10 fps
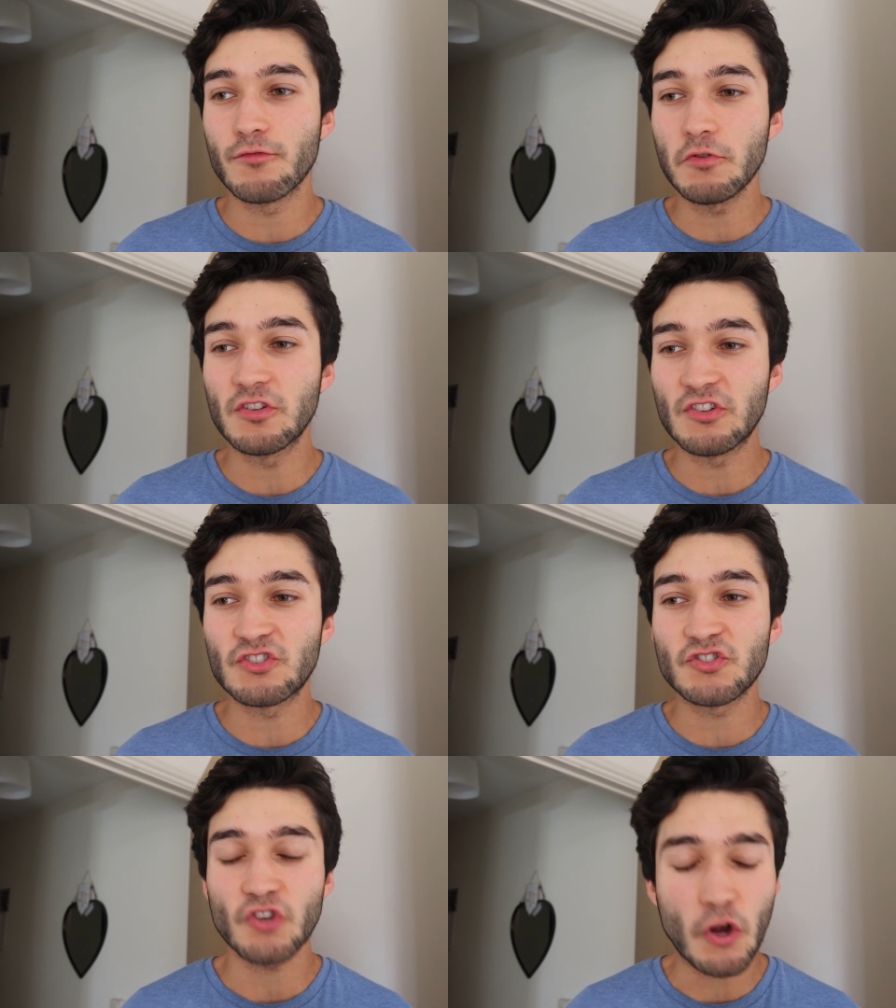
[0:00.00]
rooting
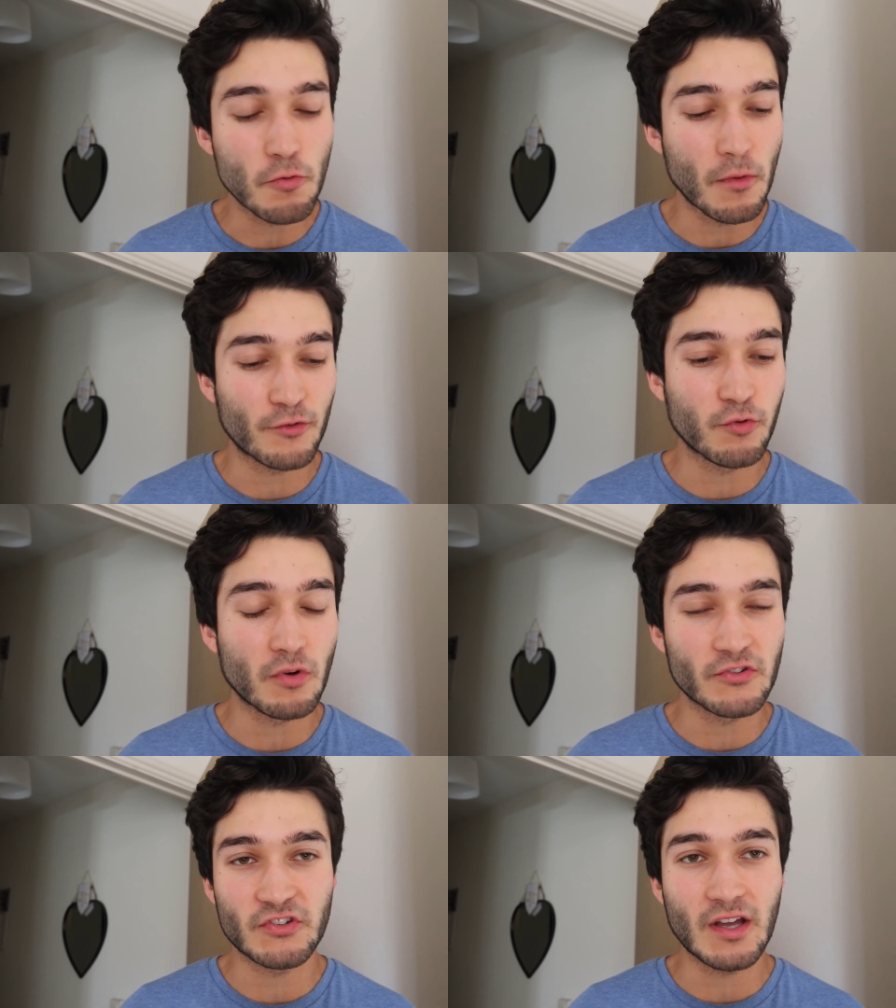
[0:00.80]
so much for
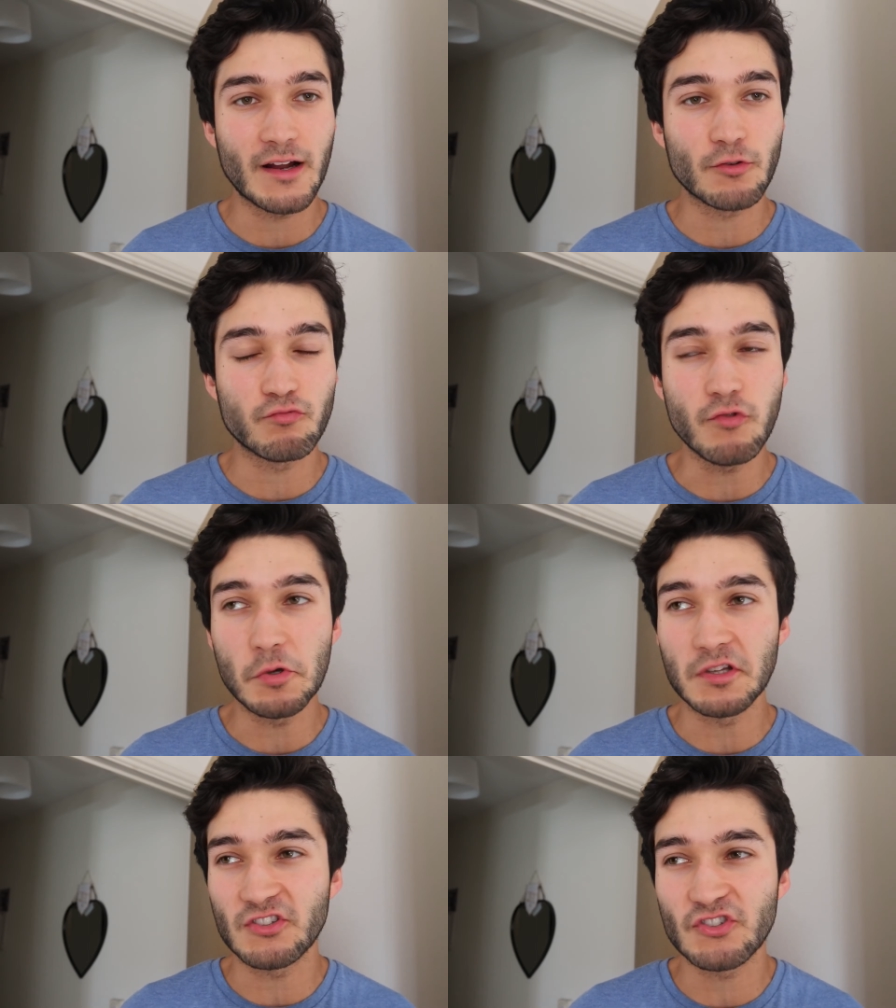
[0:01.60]
one side. I was
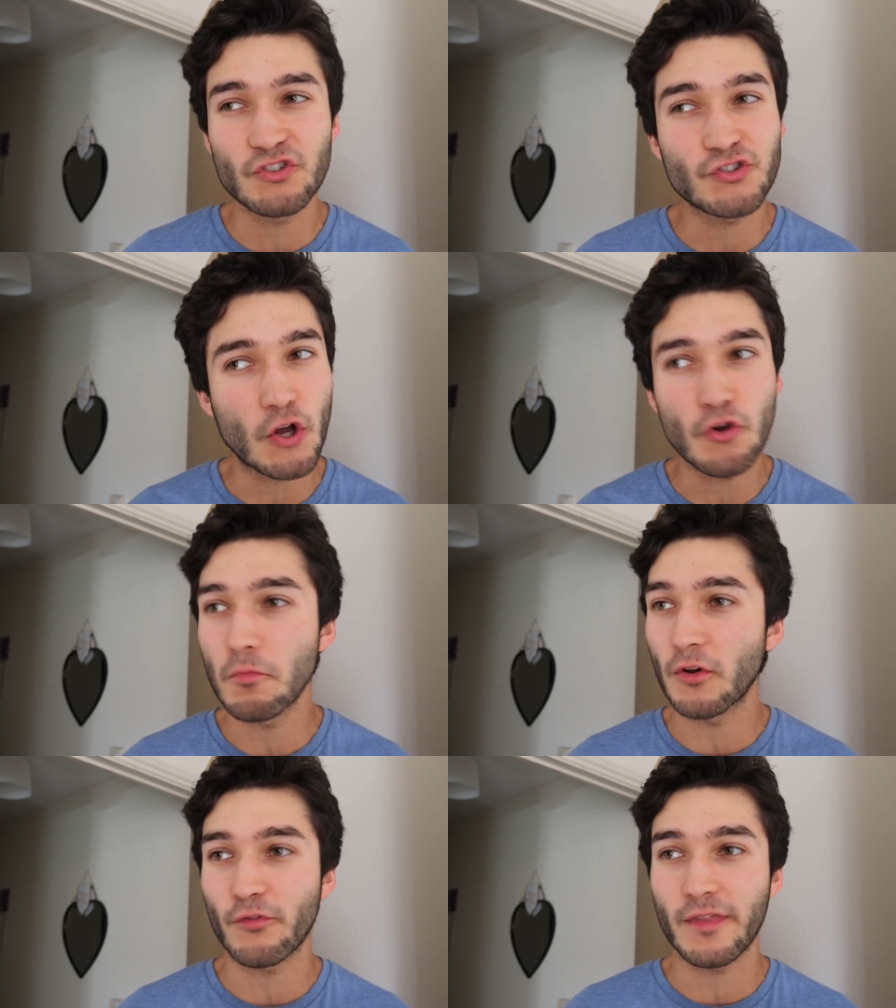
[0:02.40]
rooting so
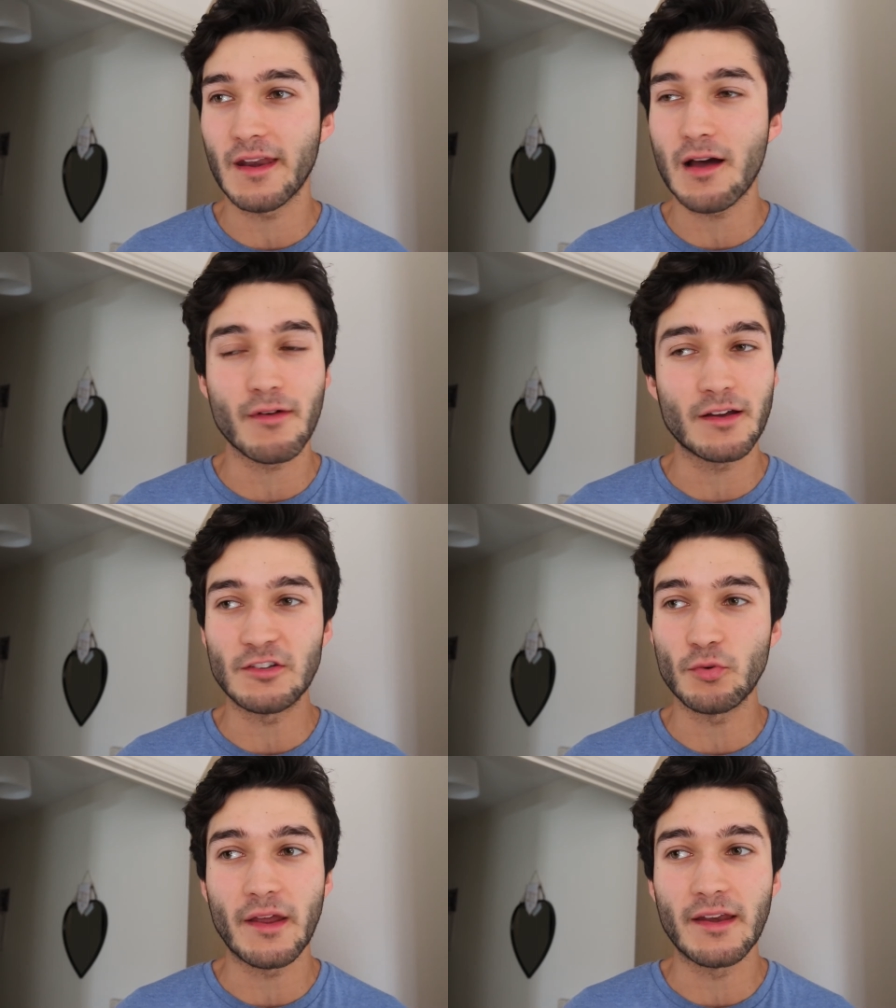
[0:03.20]
much for the Na'vi
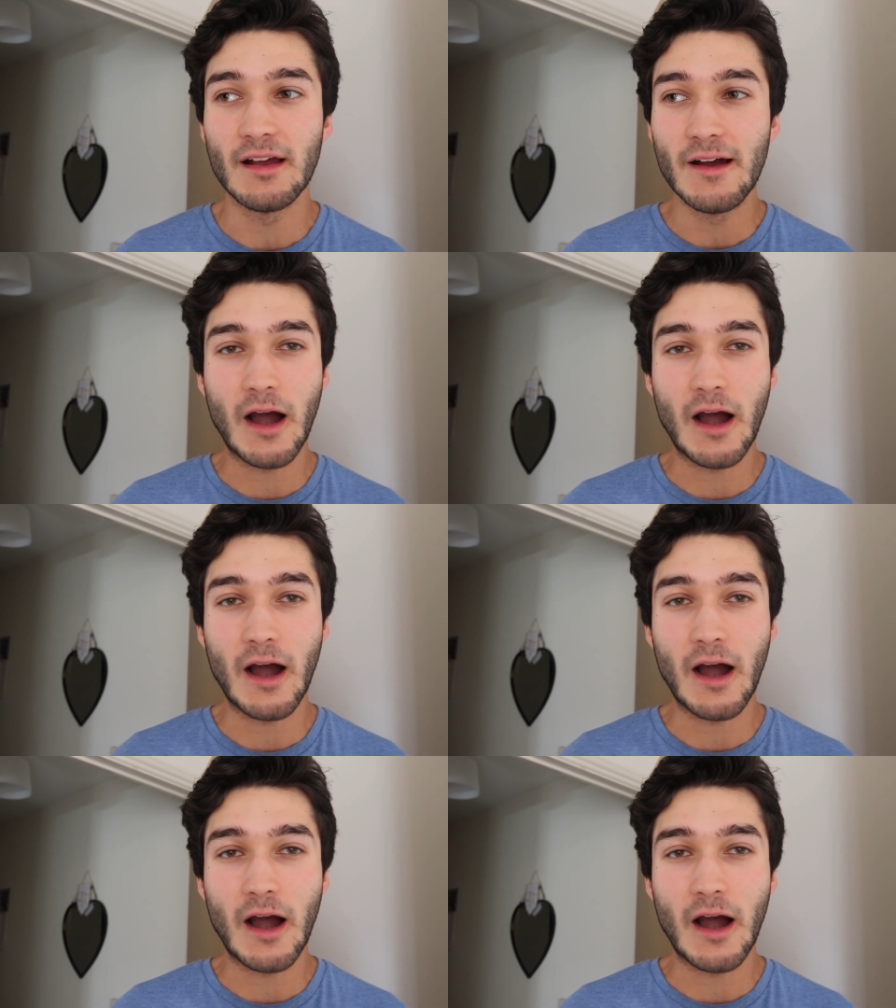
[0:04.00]
to win.